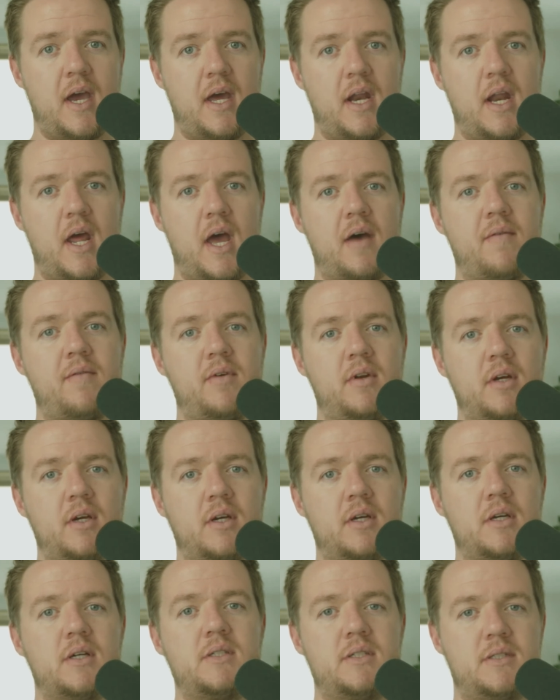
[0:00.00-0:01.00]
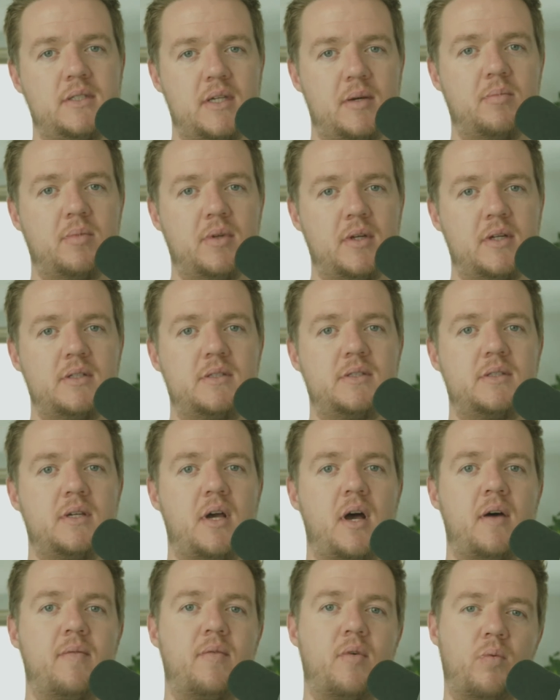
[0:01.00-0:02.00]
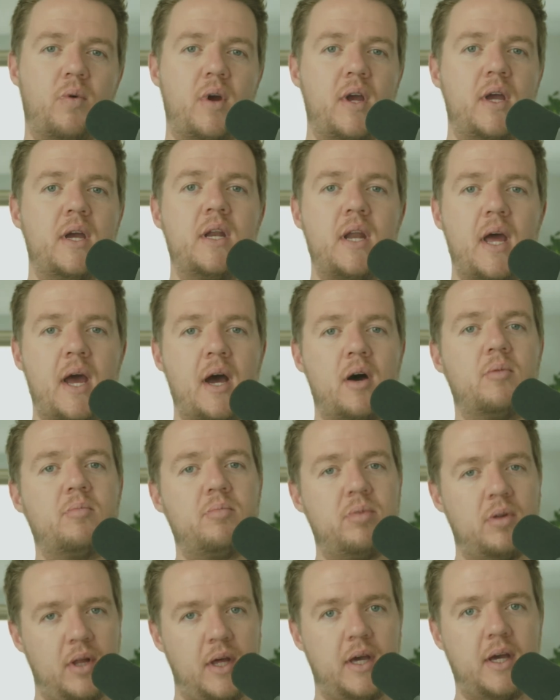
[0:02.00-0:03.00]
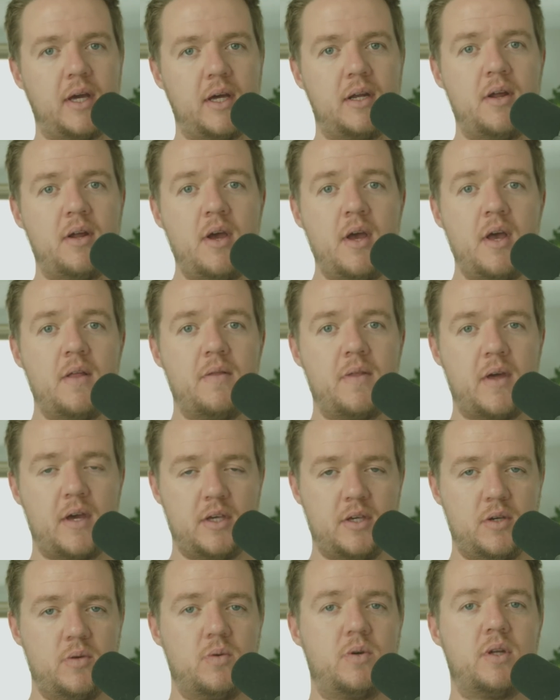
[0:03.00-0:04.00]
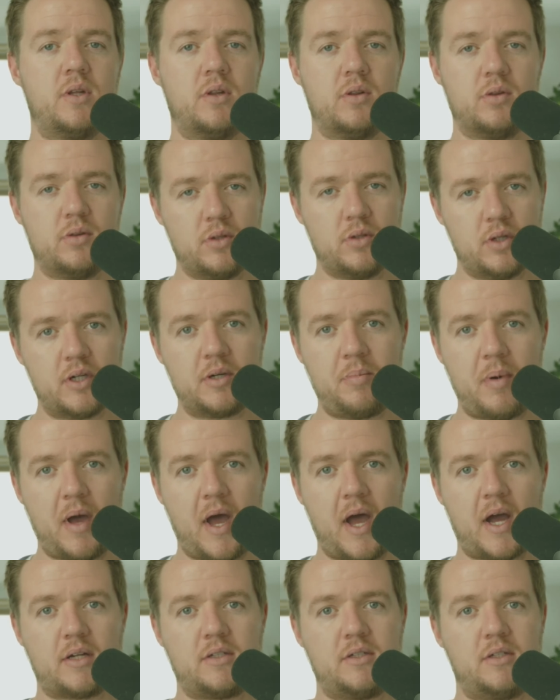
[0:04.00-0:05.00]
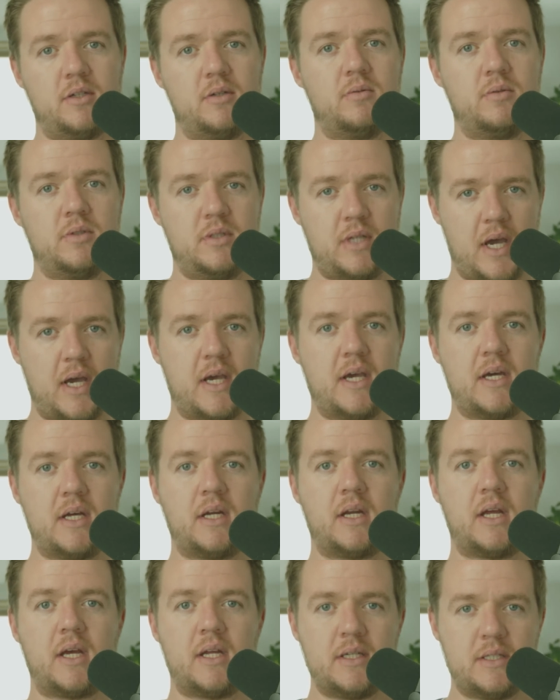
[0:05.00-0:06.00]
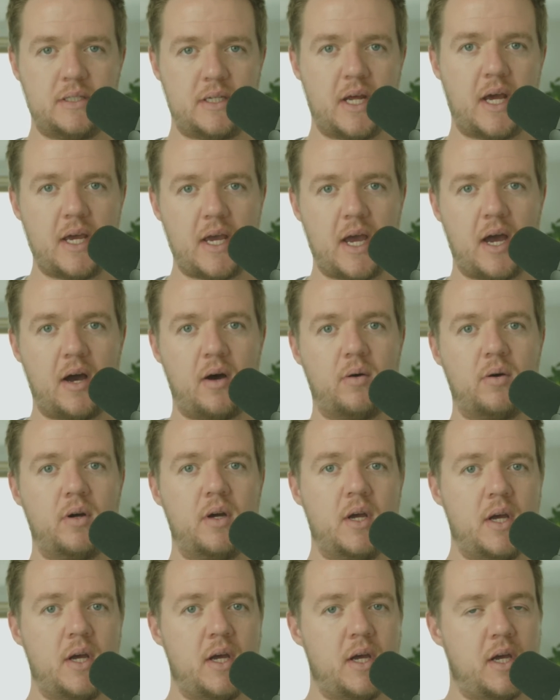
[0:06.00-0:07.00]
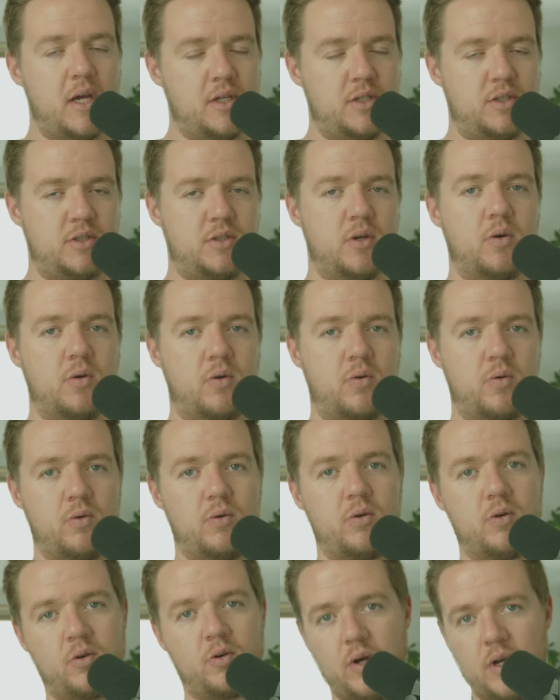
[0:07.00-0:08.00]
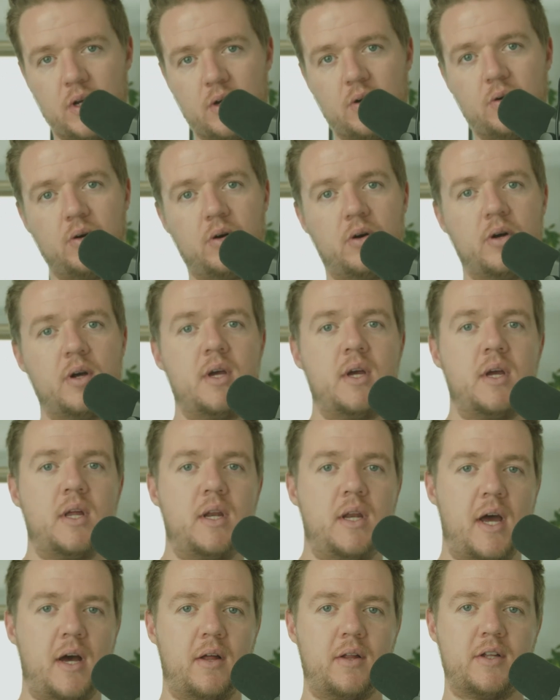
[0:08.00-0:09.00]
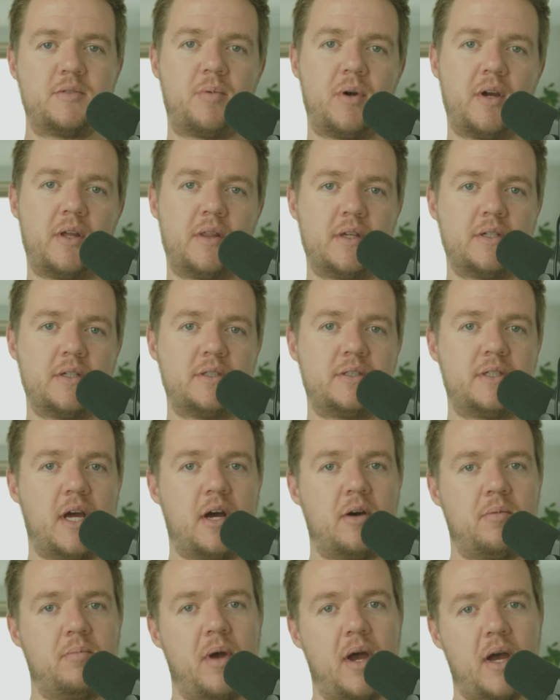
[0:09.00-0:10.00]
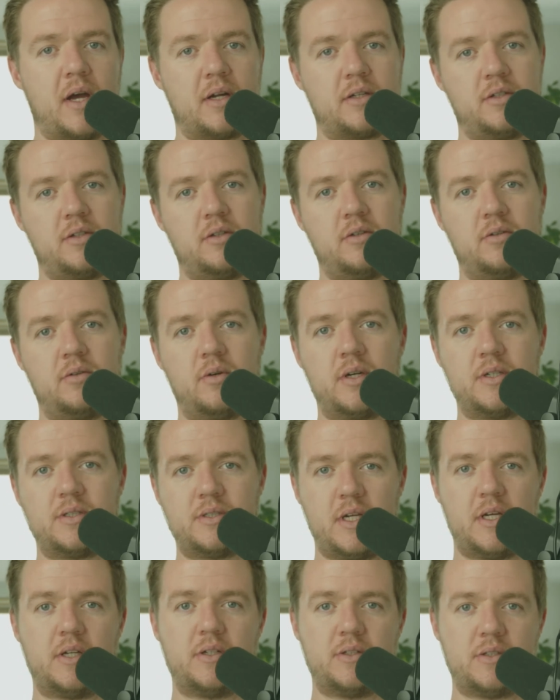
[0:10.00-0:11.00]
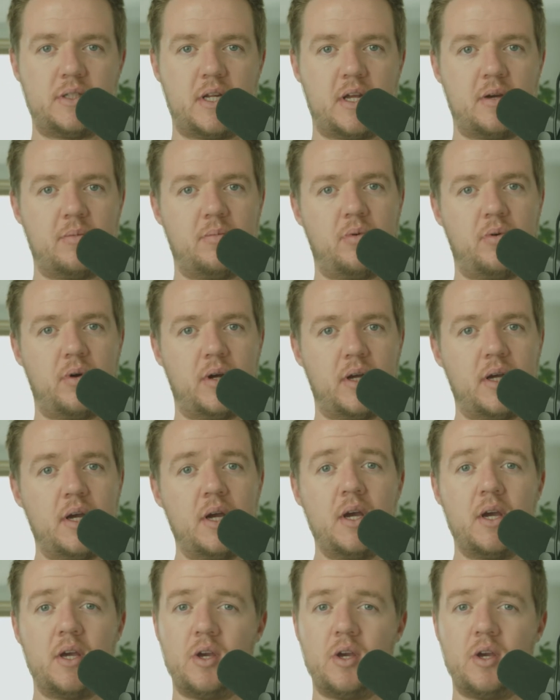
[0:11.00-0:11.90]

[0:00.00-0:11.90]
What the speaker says: and having a good semblance of a written out plan that you can look back to day in and day out is so critical. Now, let's break this down back to a sales standpoint.